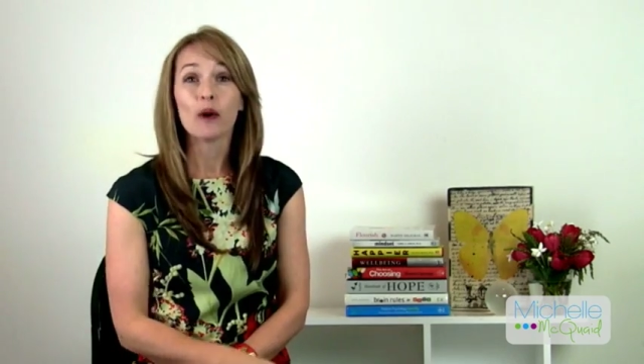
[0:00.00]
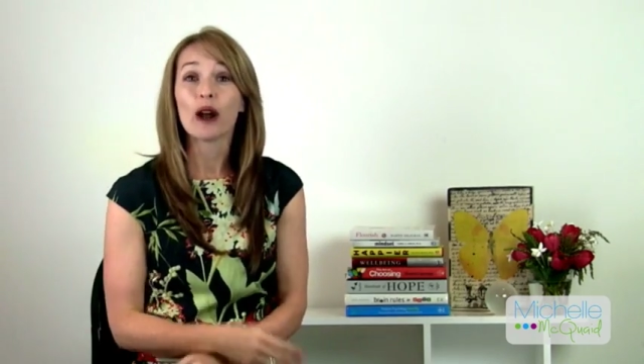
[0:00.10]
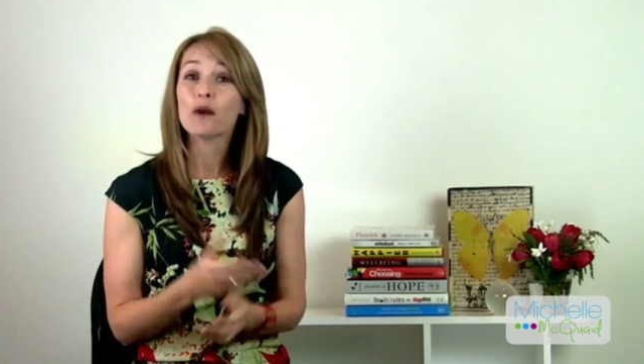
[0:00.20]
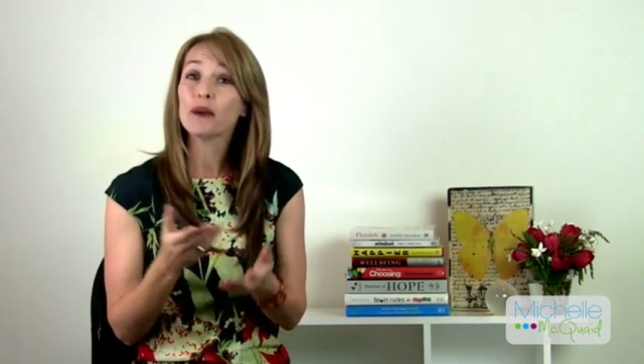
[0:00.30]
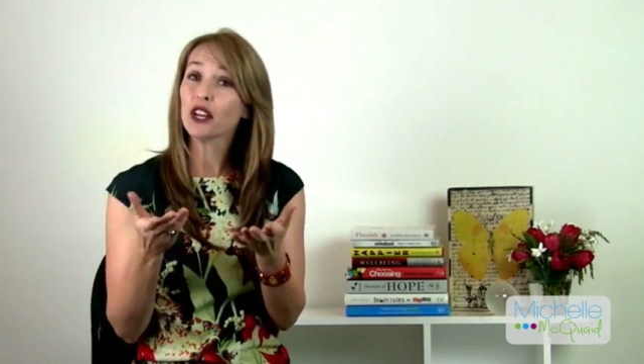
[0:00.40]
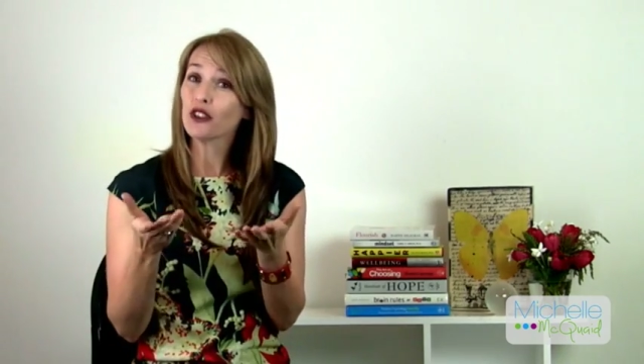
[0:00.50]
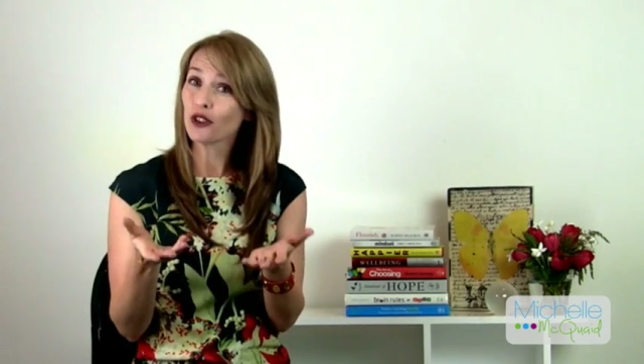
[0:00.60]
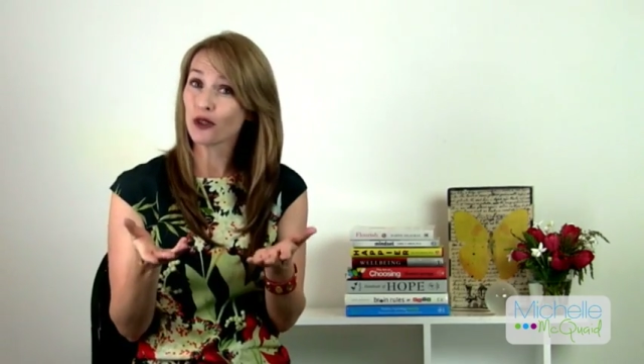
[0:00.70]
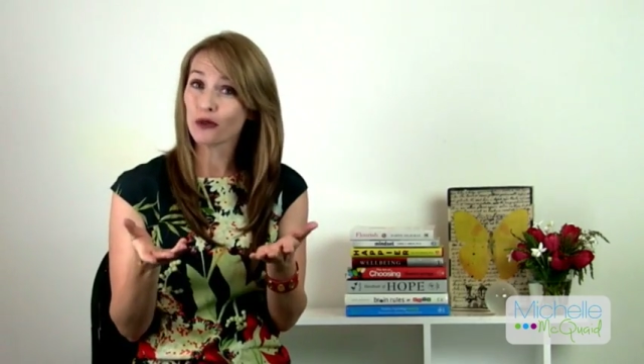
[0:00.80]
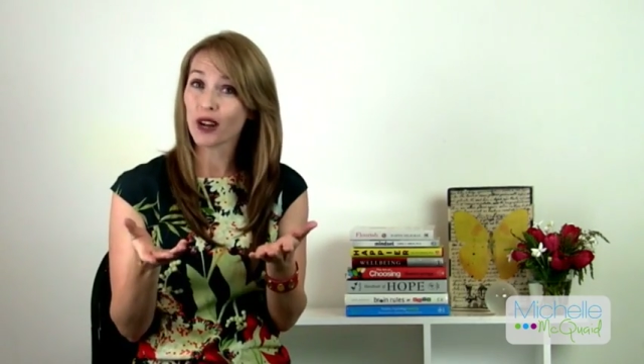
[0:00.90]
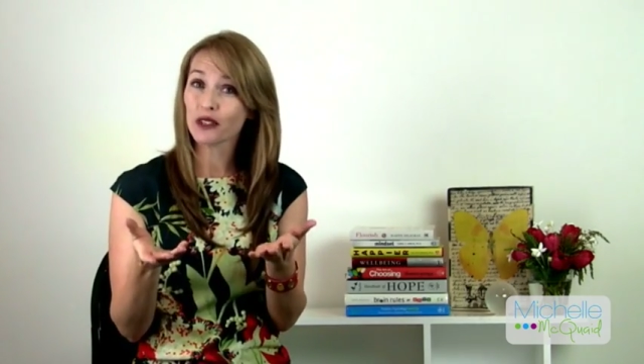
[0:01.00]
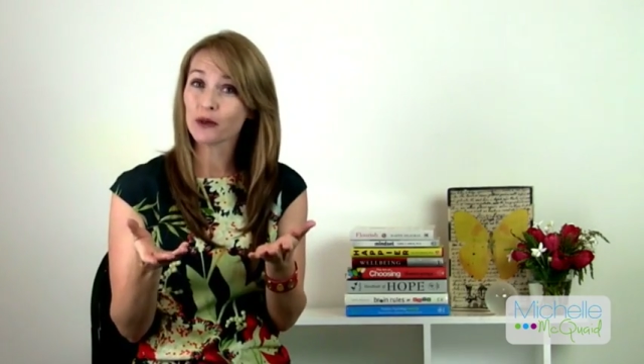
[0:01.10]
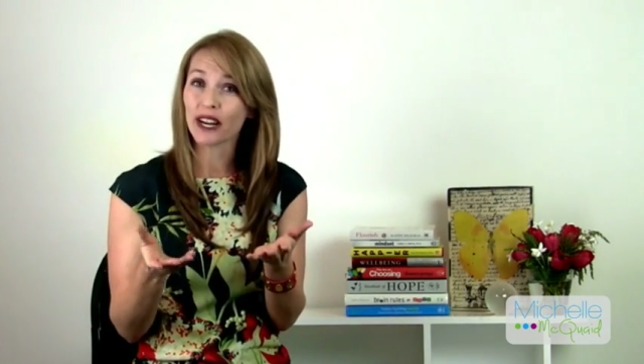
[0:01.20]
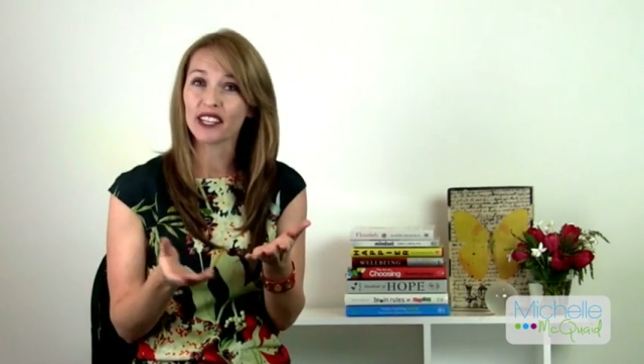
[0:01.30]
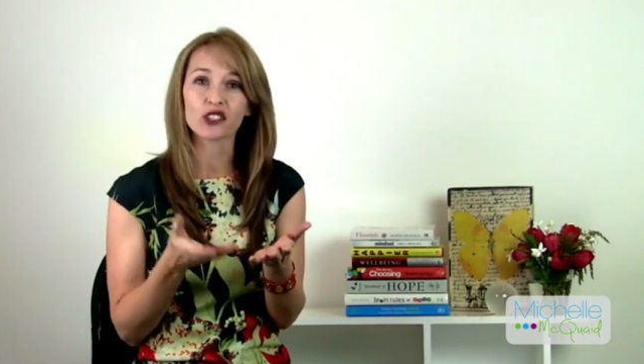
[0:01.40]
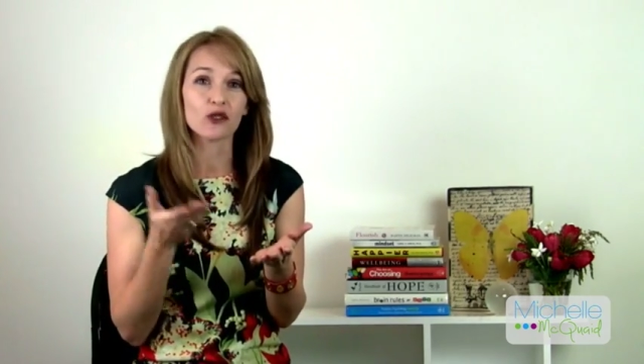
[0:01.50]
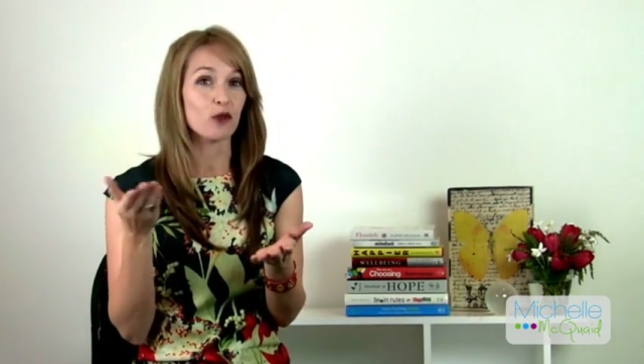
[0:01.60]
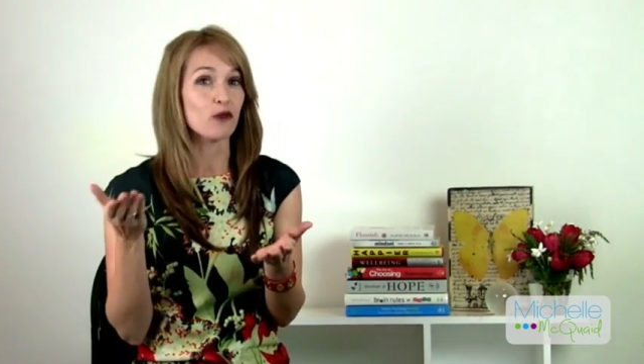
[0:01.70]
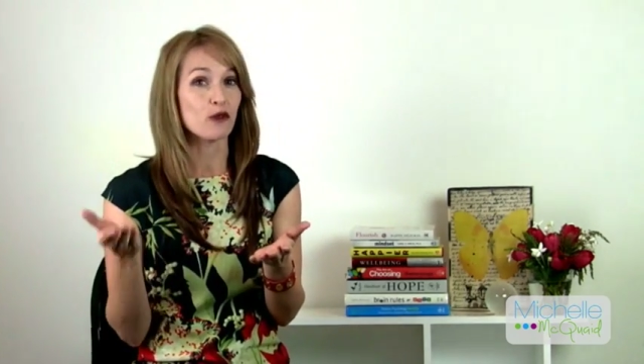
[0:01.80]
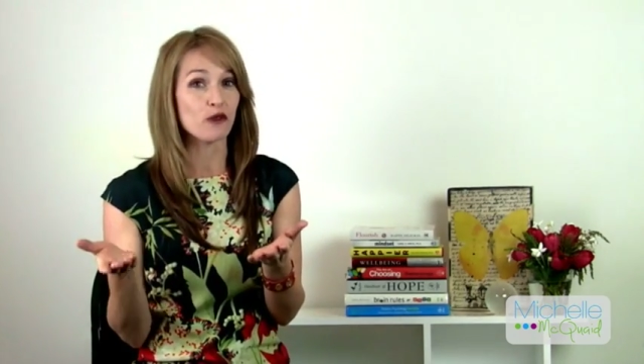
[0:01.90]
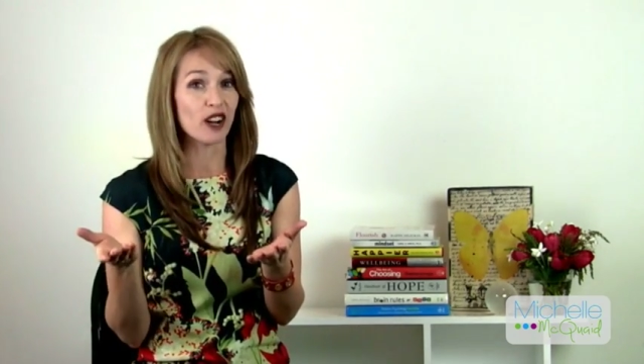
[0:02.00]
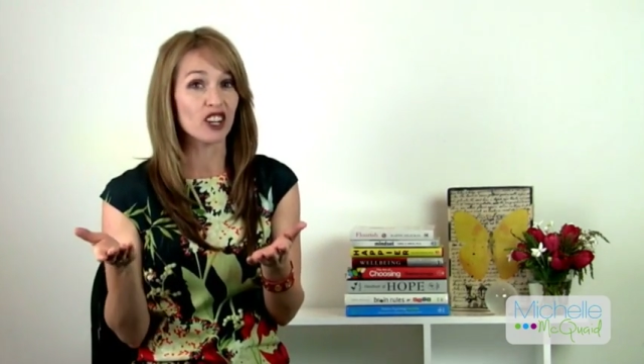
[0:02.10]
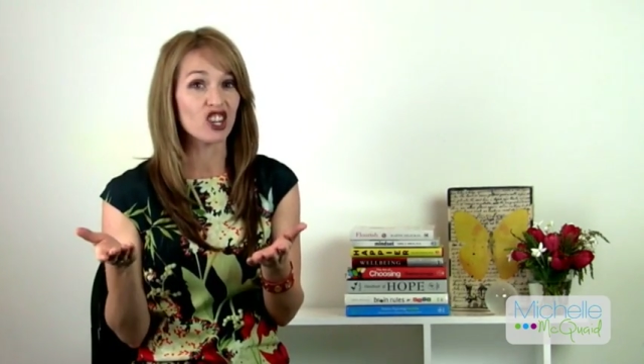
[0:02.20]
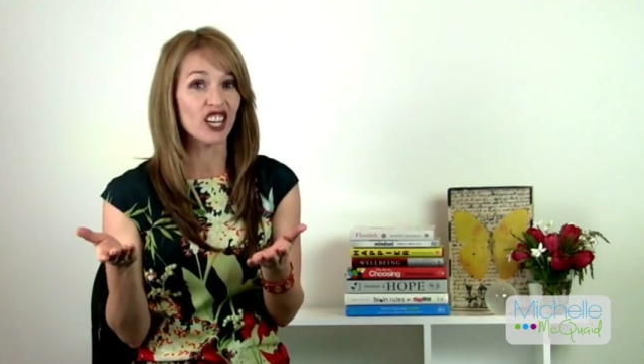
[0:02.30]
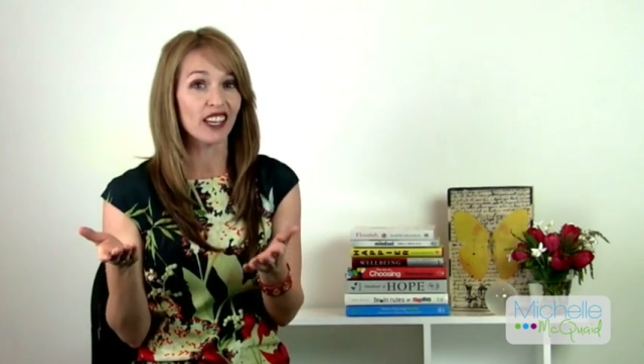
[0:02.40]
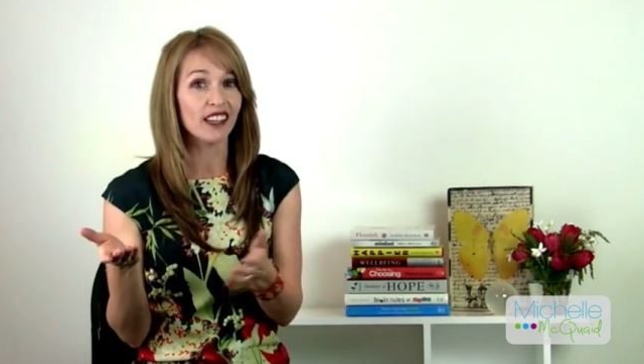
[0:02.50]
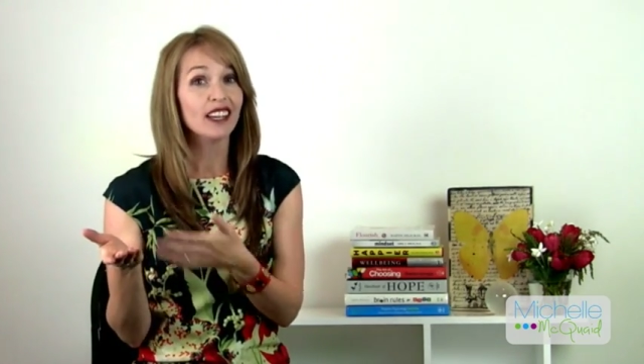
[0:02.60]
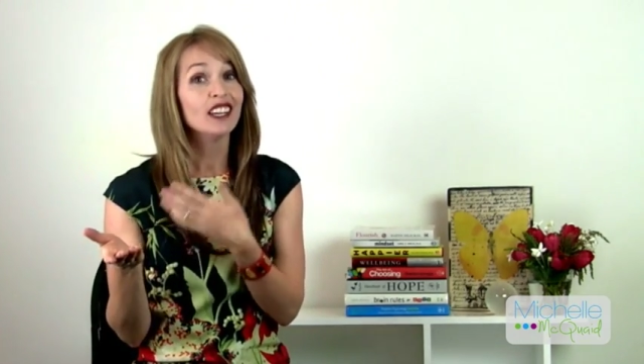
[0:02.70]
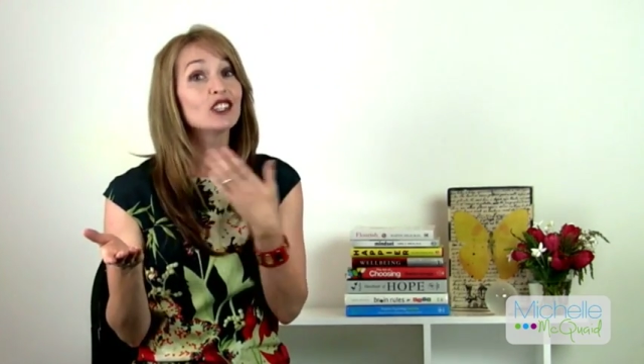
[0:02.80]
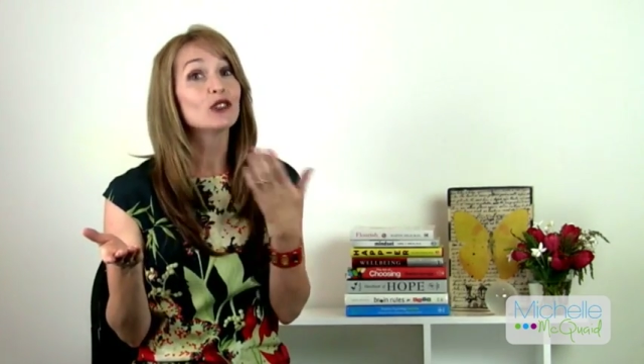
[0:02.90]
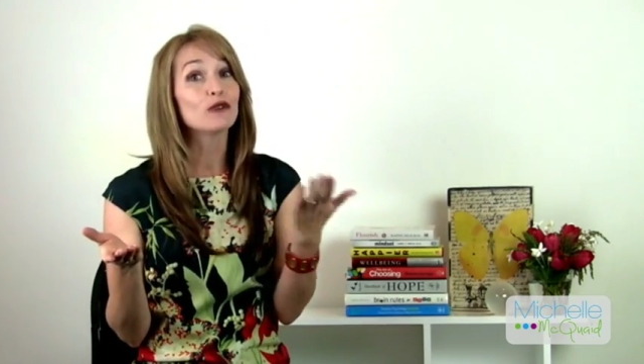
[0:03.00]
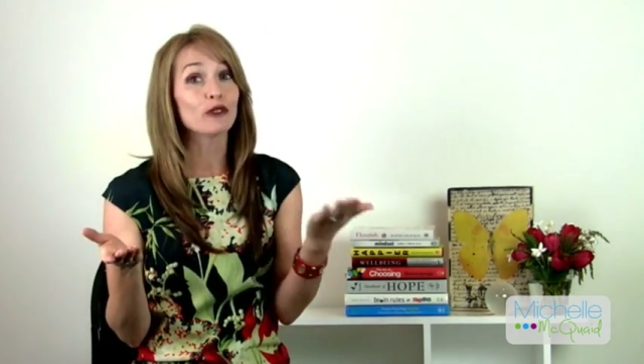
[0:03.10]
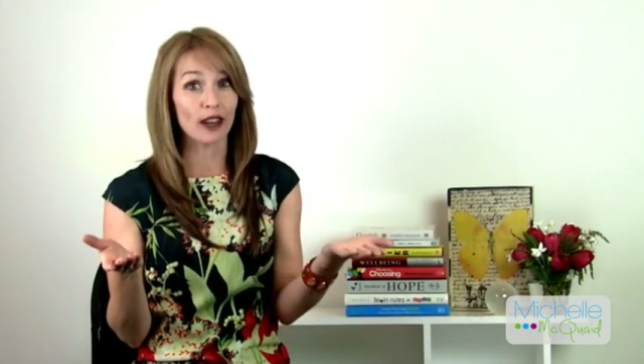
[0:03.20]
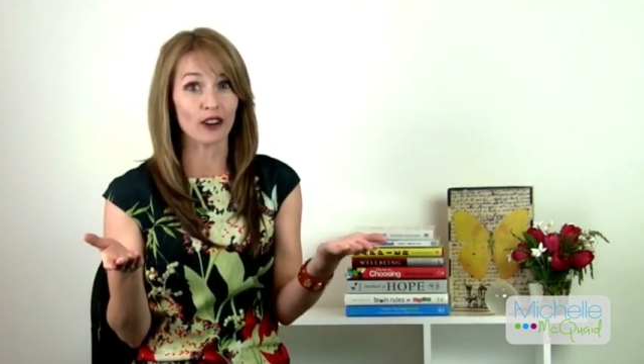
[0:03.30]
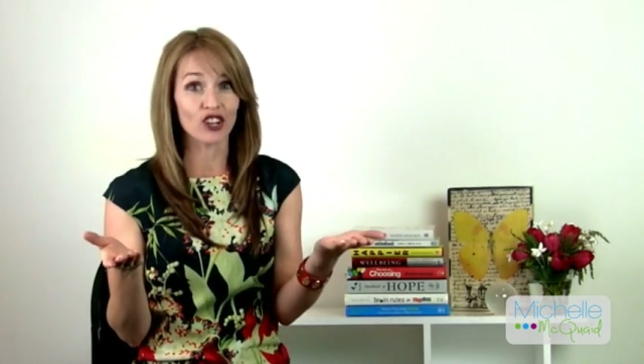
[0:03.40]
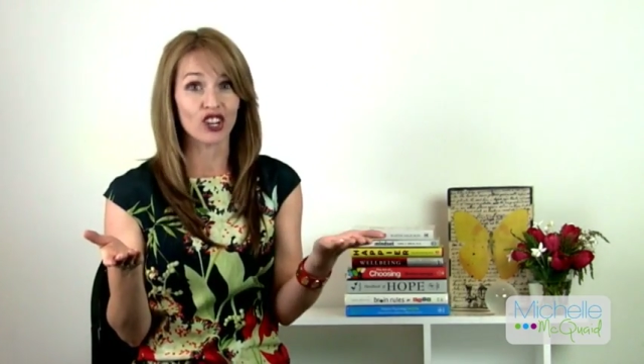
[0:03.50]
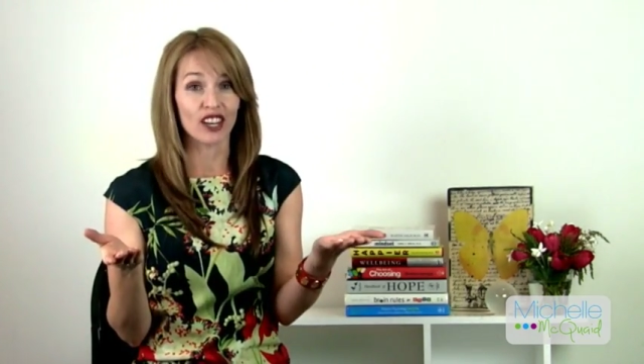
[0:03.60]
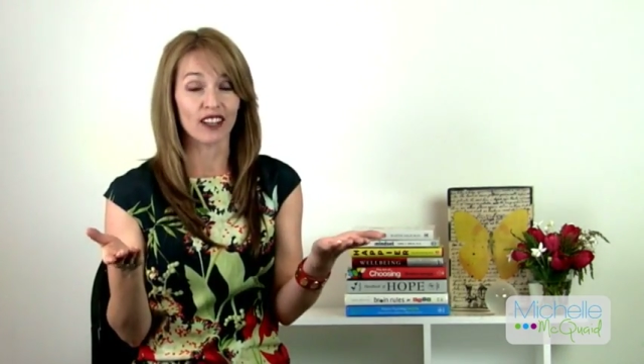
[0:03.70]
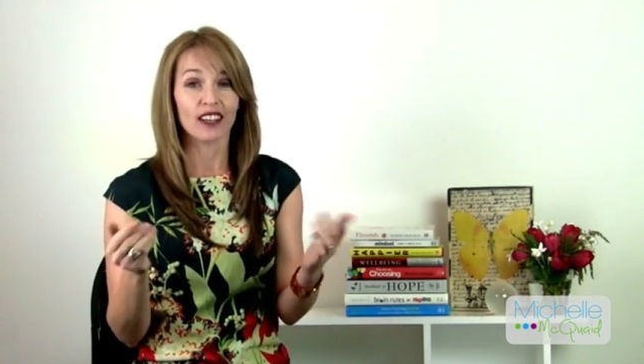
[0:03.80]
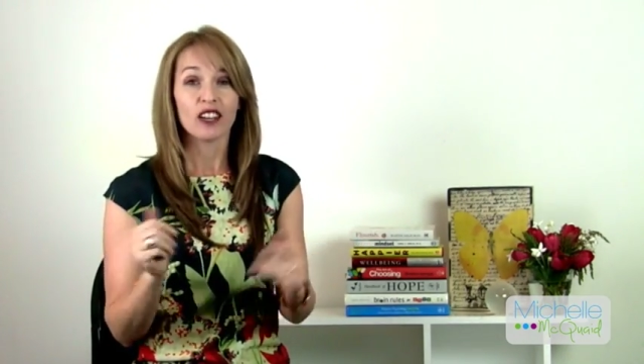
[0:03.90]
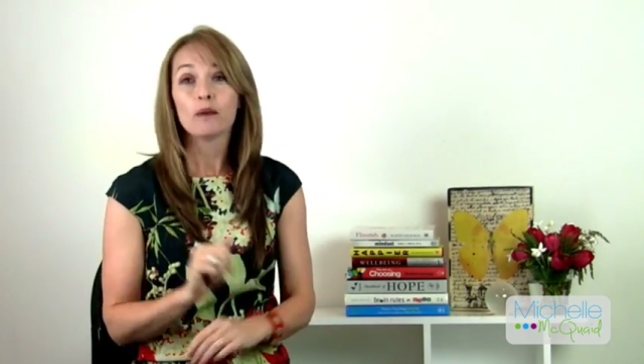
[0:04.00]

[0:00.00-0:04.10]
We're helping you find ways to move from functioning to flourishing